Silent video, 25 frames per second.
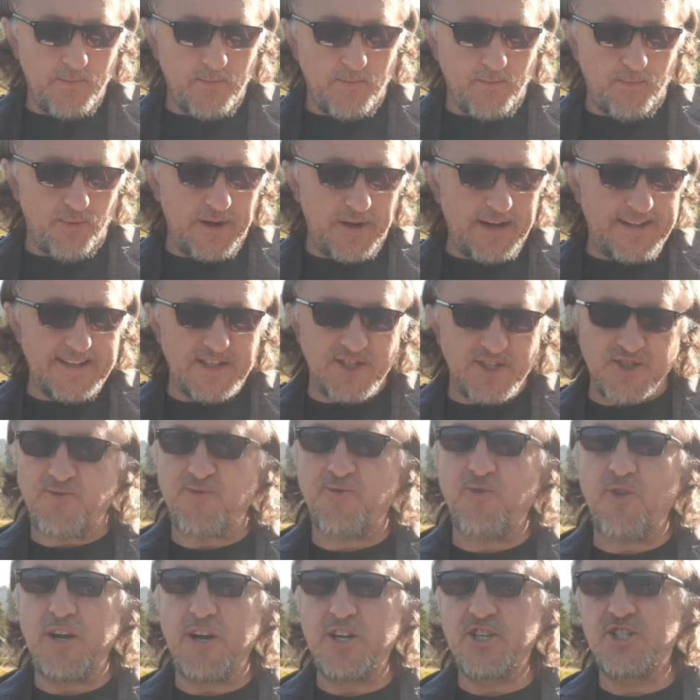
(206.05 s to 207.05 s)
bring this
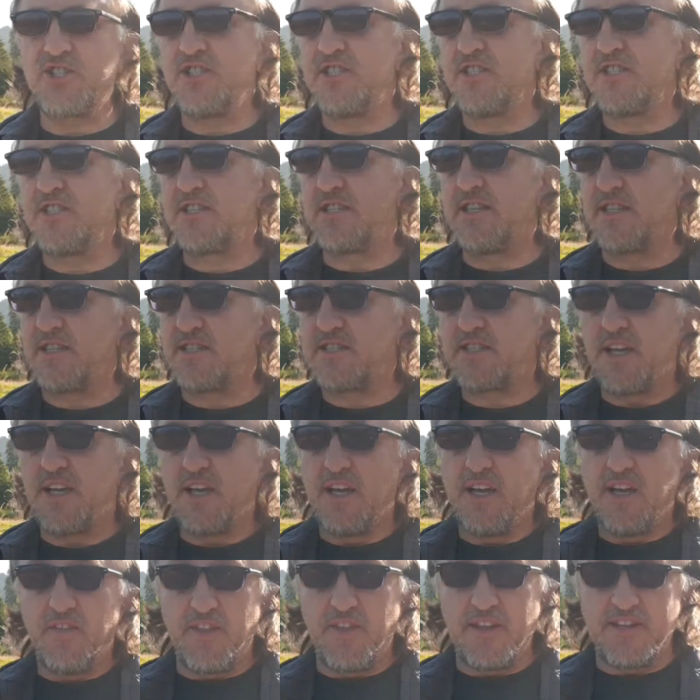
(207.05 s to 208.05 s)
freshness,
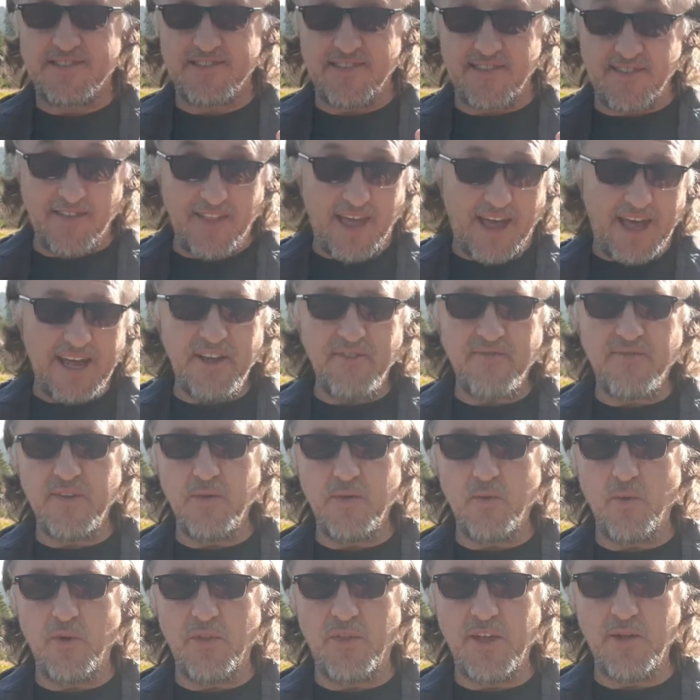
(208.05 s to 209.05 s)
this life
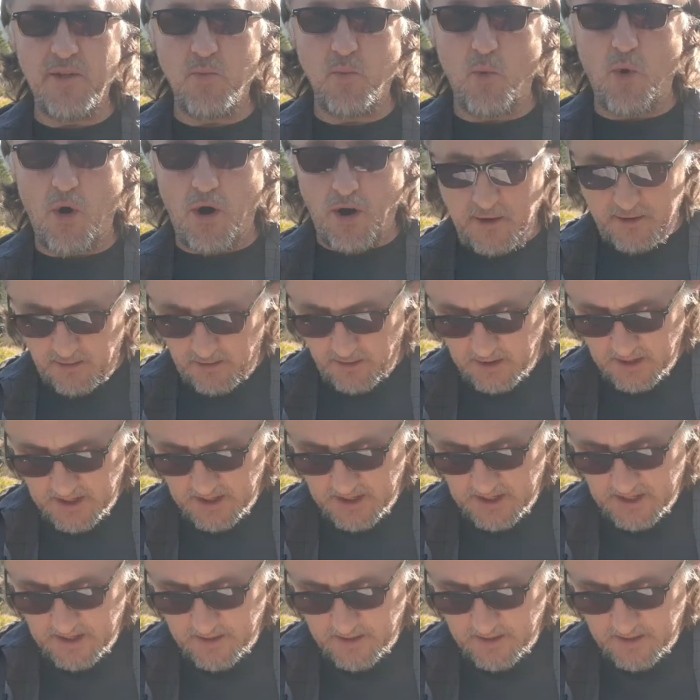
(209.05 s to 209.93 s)
within water,